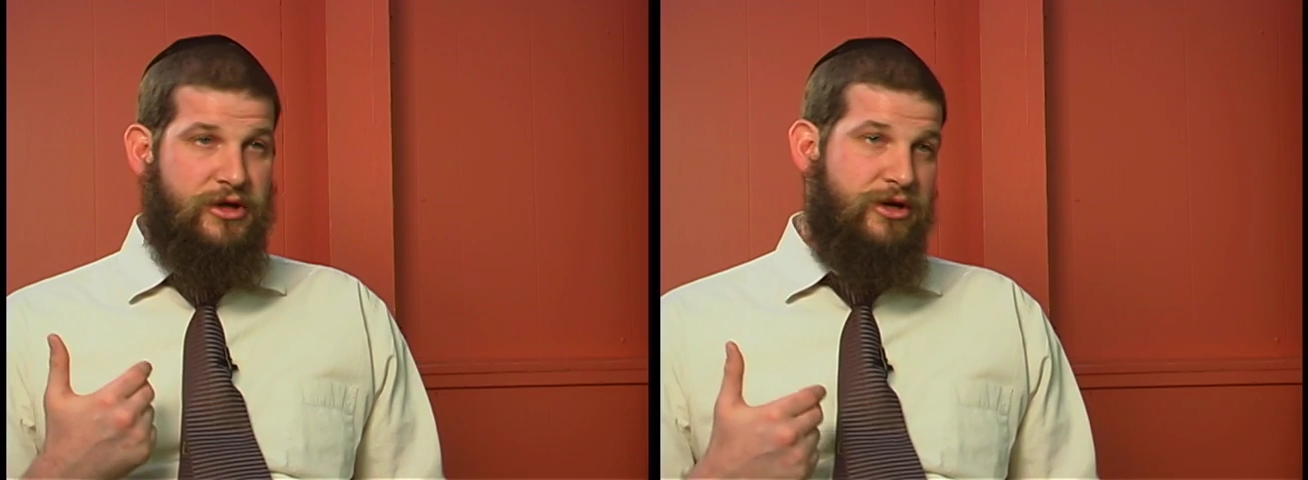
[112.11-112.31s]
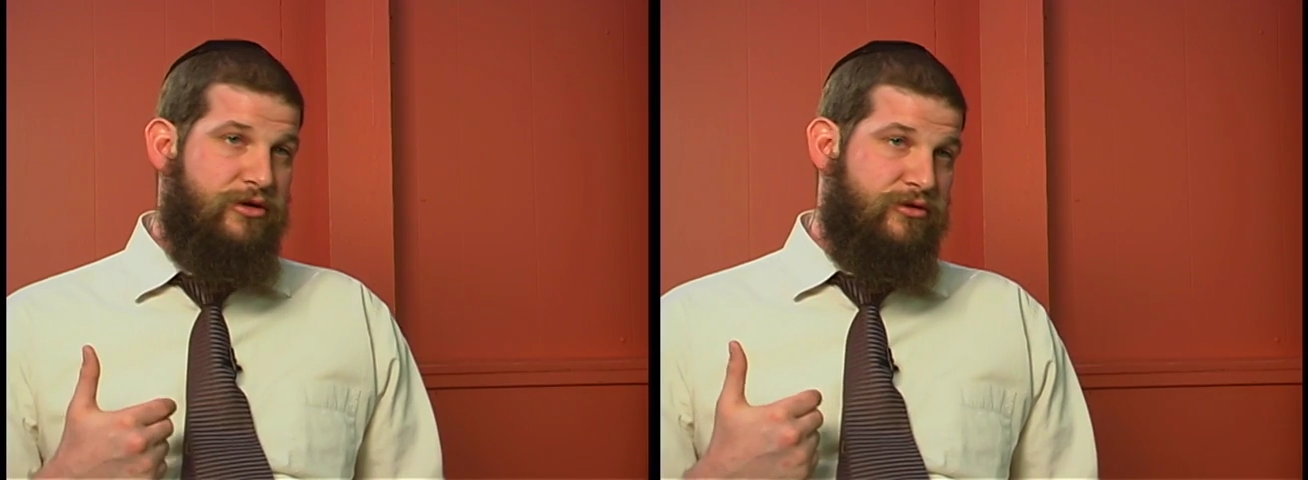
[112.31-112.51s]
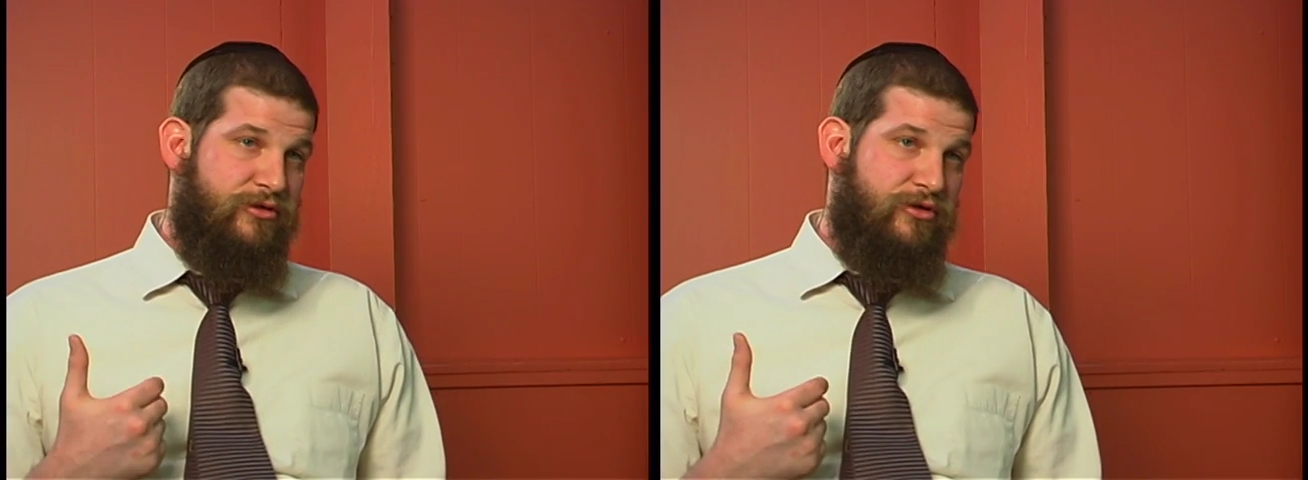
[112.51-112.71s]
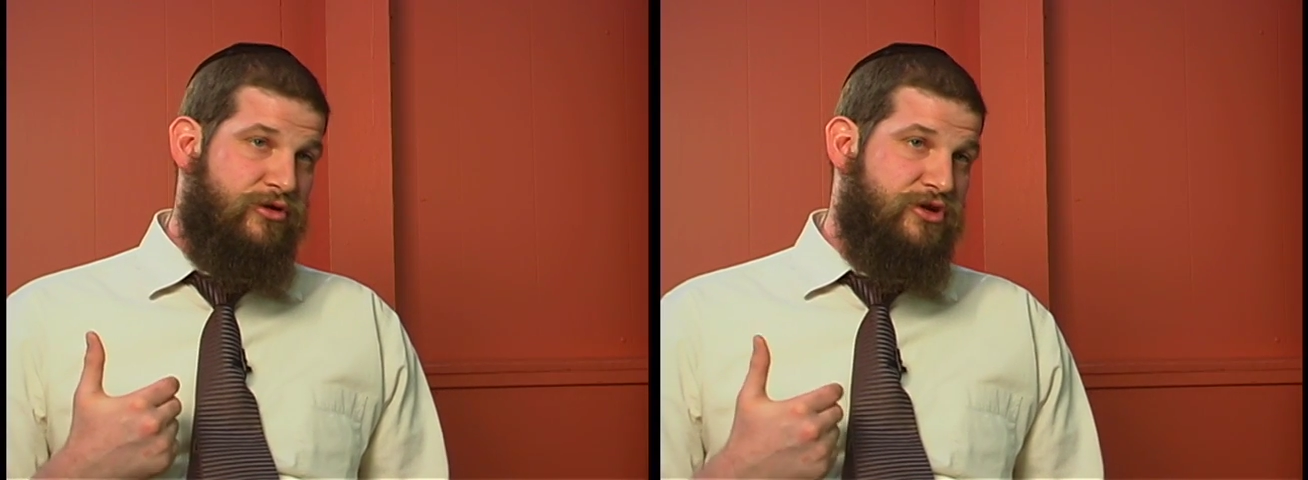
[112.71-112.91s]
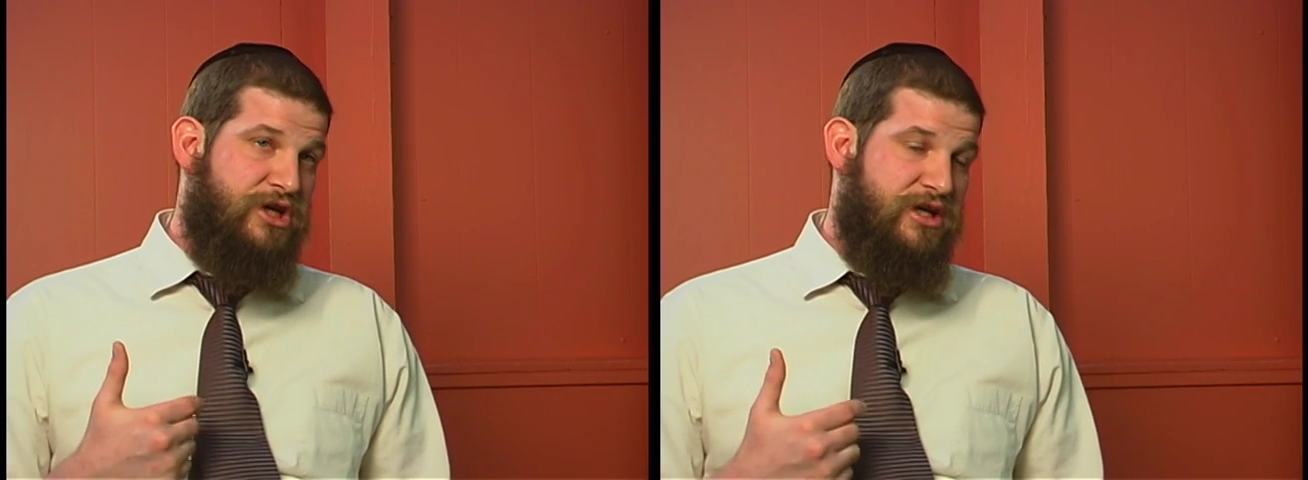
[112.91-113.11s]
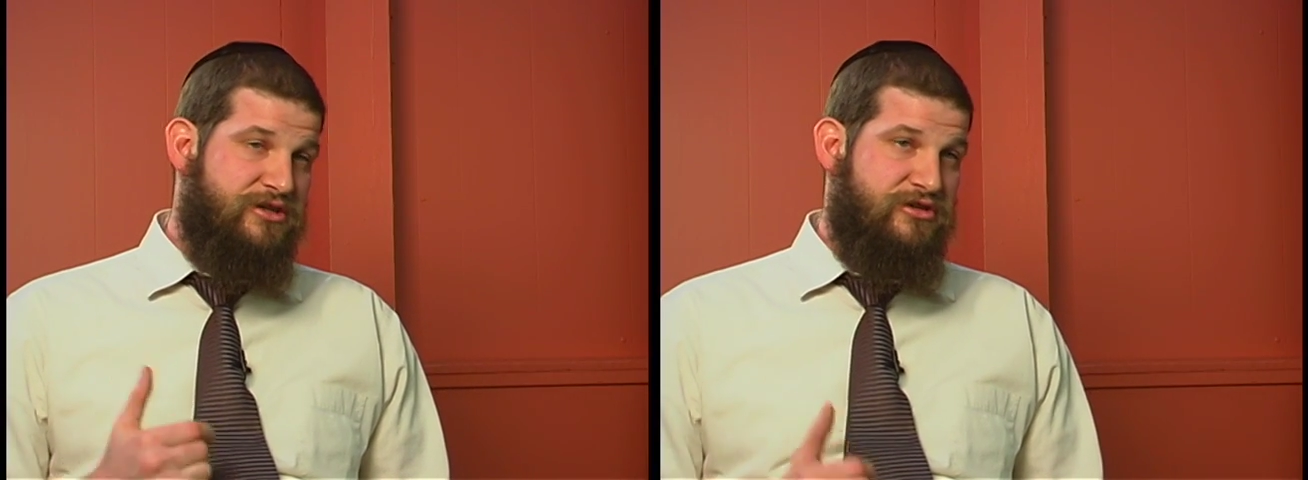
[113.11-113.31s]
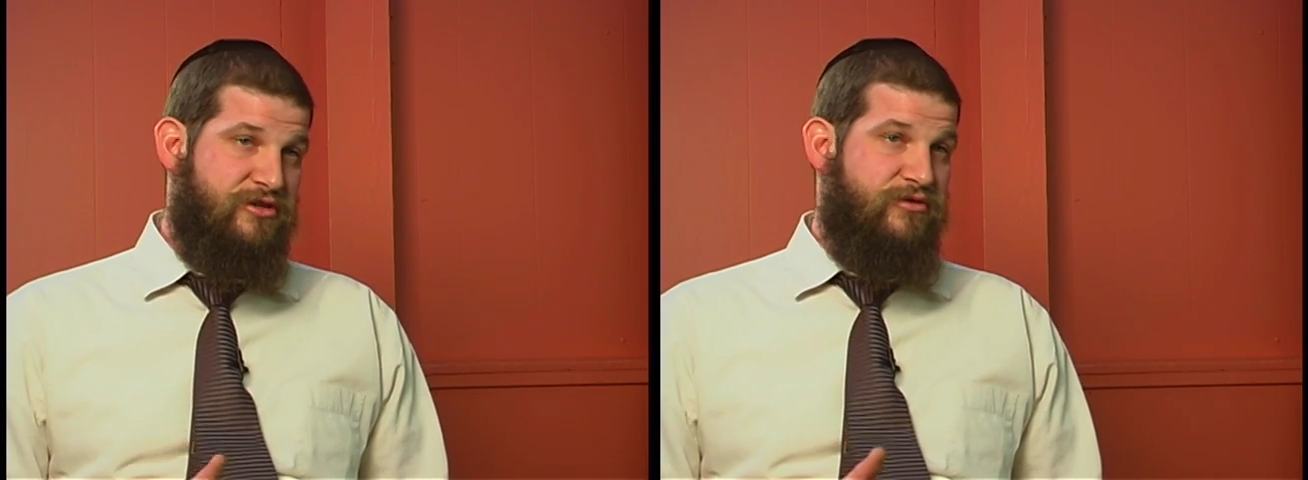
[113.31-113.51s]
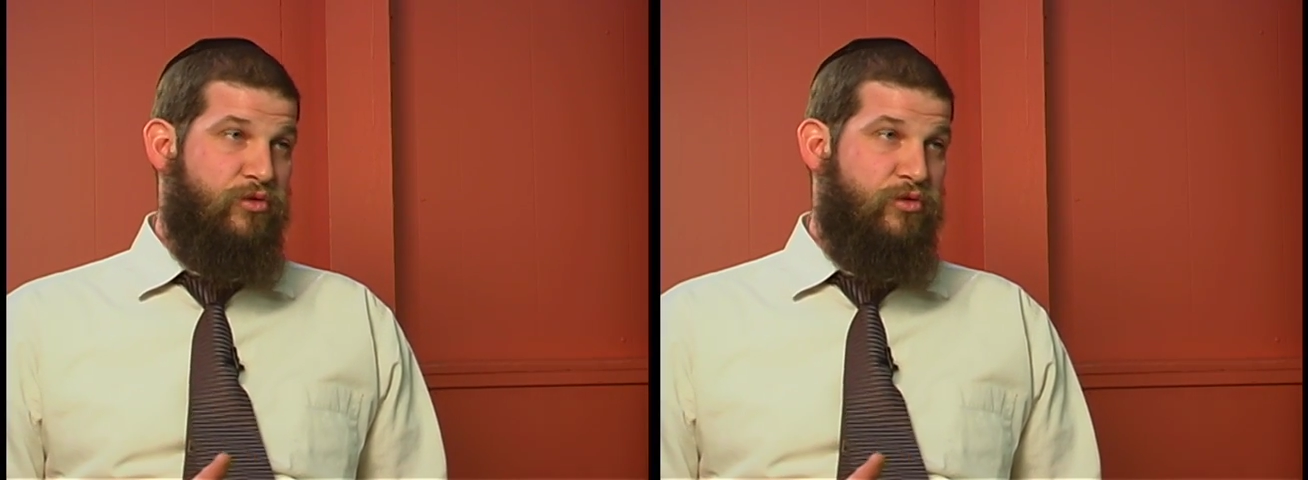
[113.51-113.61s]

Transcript: you know, their chances of